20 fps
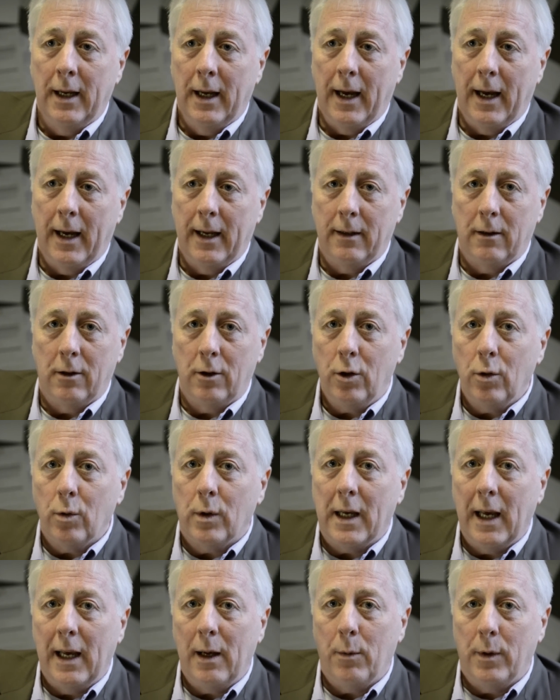And the
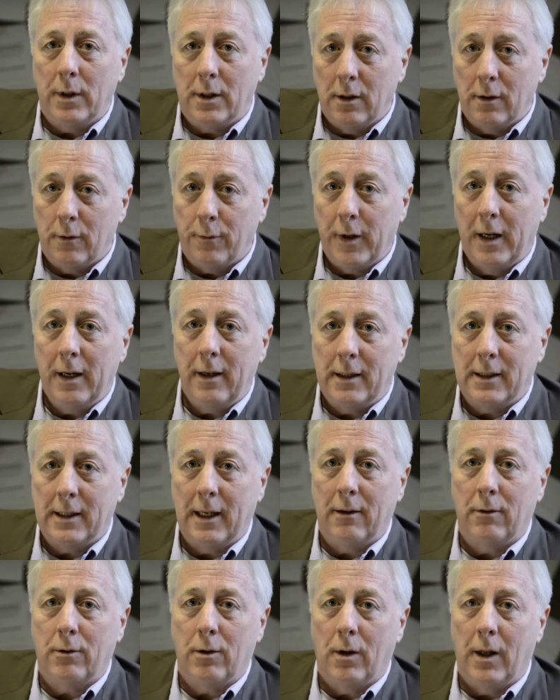UK, which is very
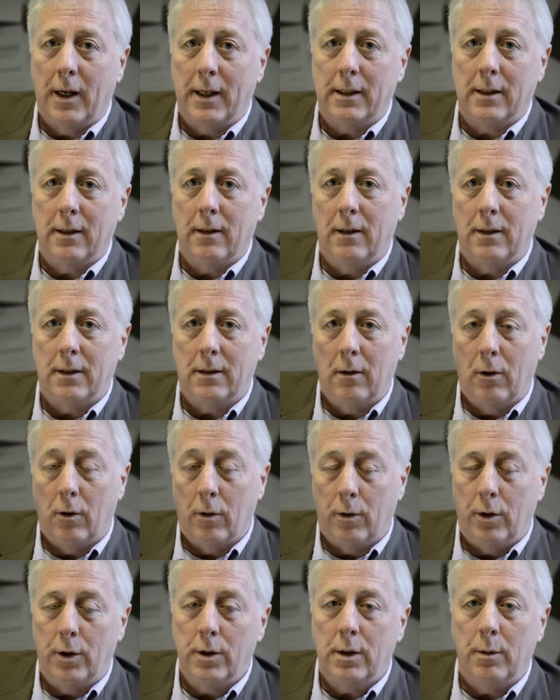centralised in its,
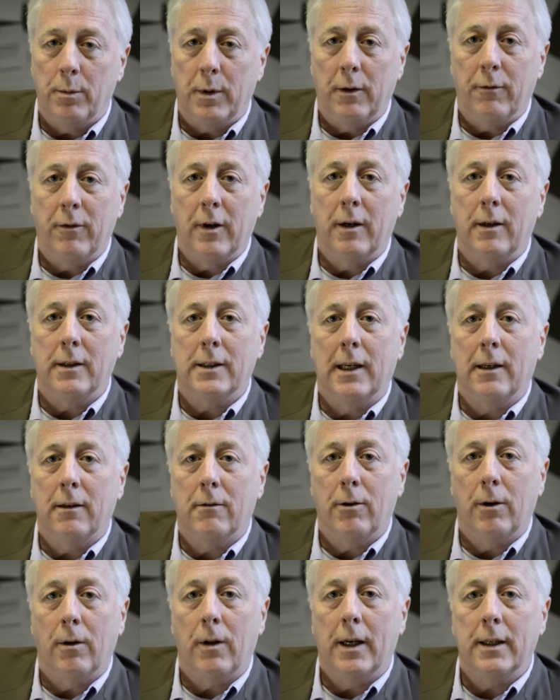or used to be very
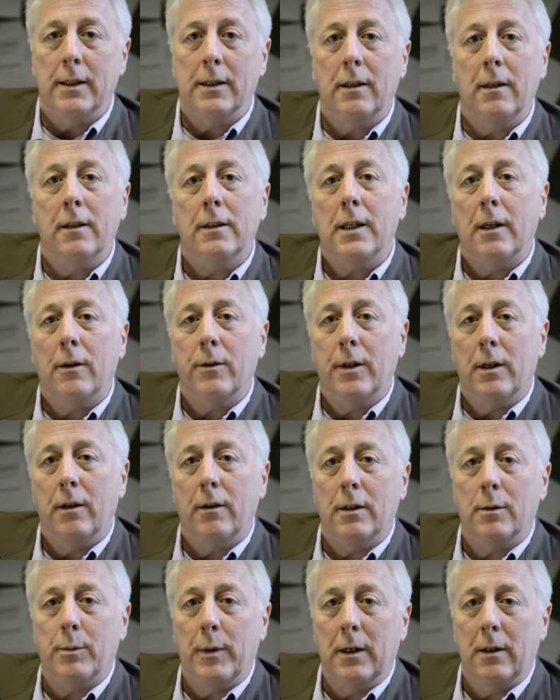centralised in its healthcare
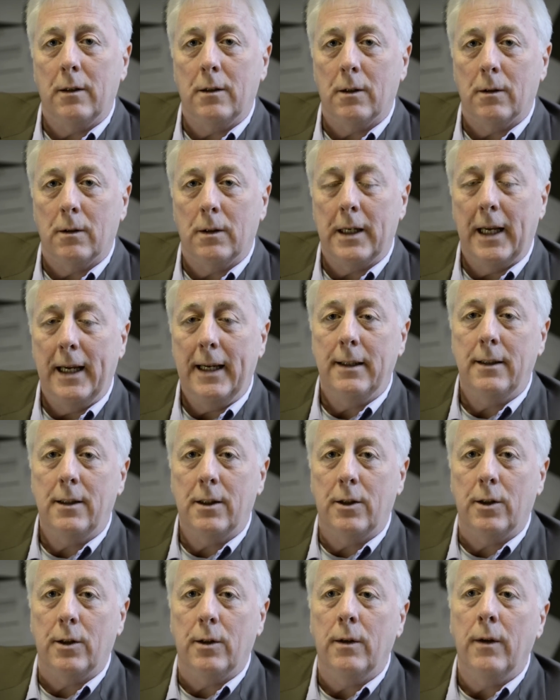expenditure, tends
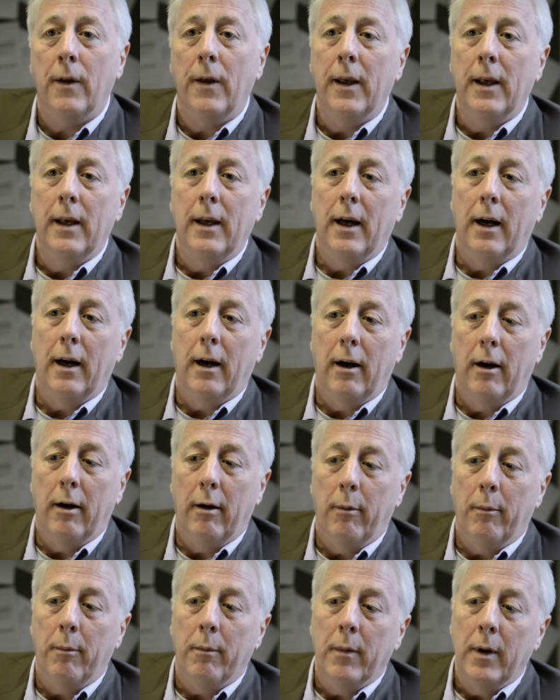to
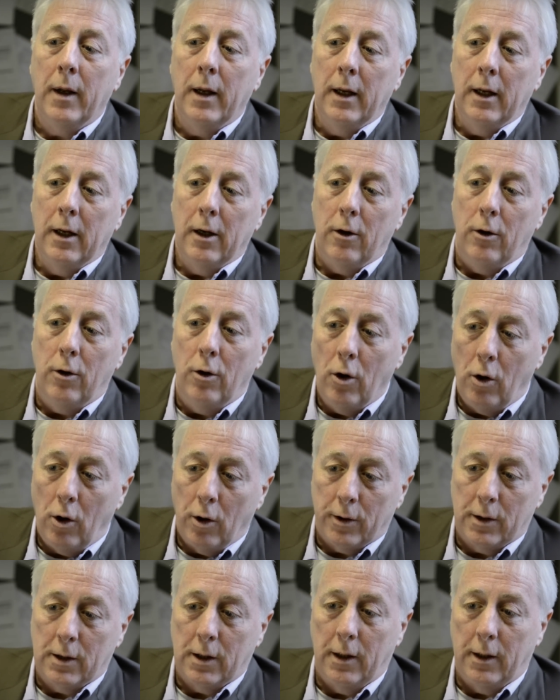um,
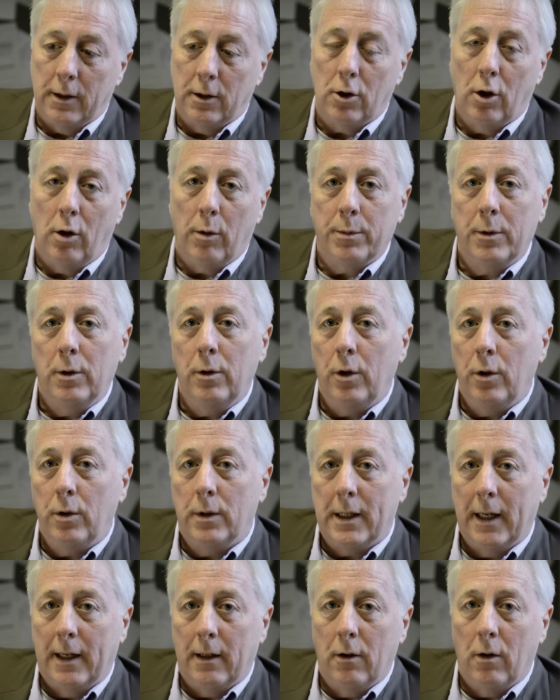not adopt new
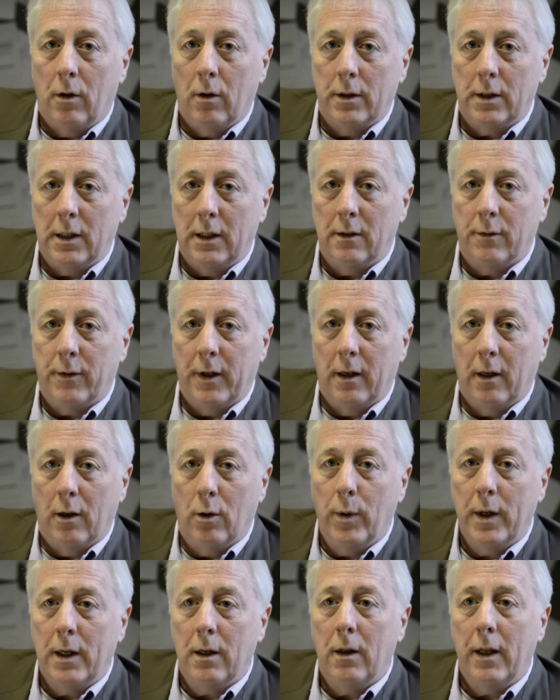technologies very
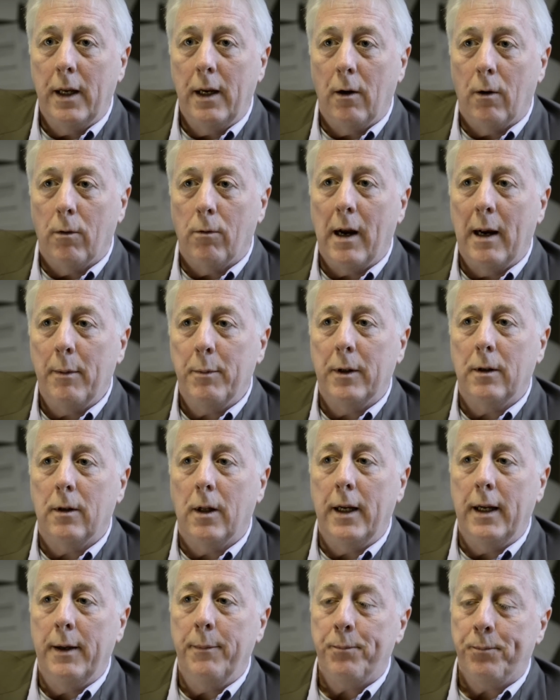quickly or
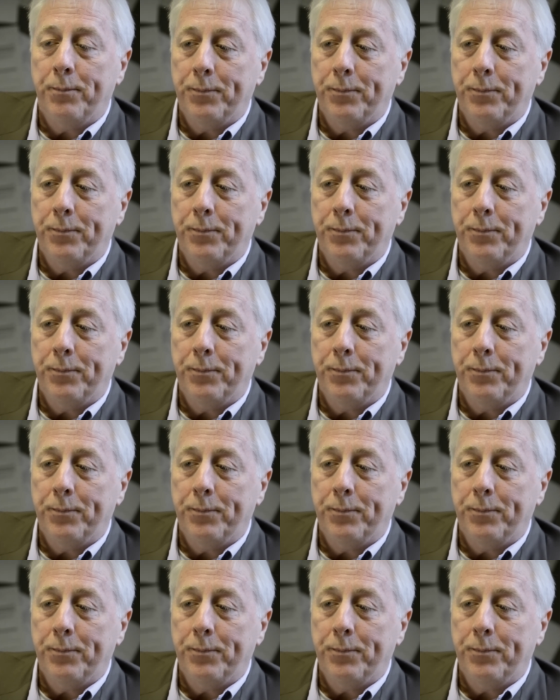rapidly